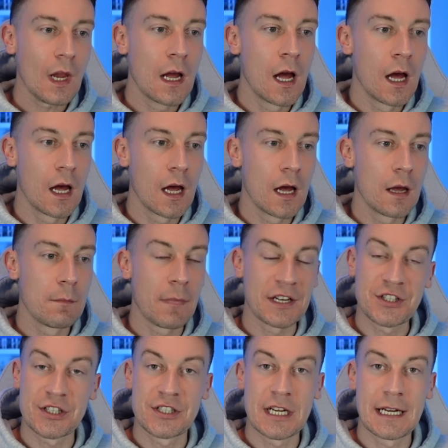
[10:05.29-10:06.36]

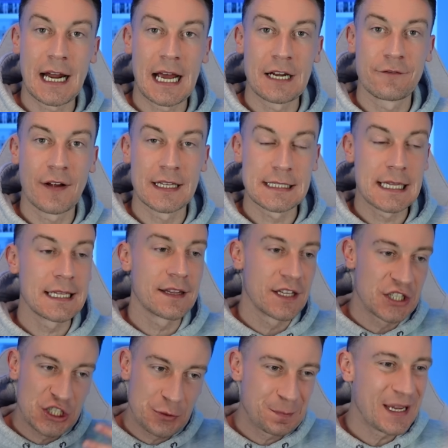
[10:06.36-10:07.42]
Manchester United fans. The
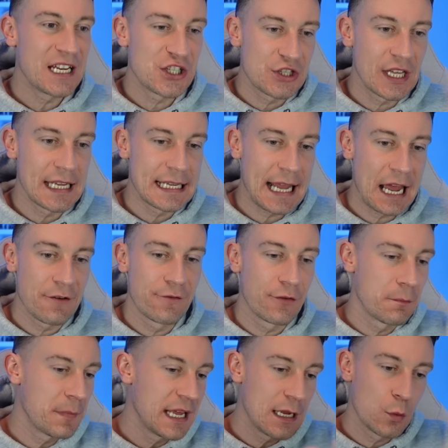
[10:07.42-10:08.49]
speech that he gave for
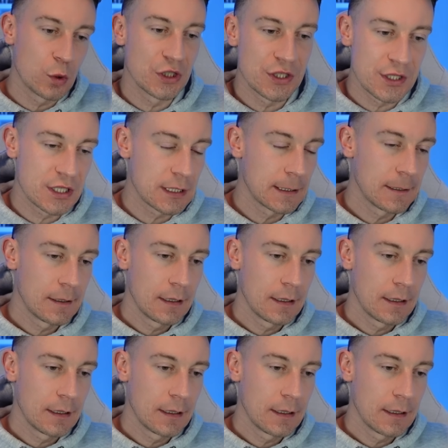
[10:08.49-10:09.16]
me was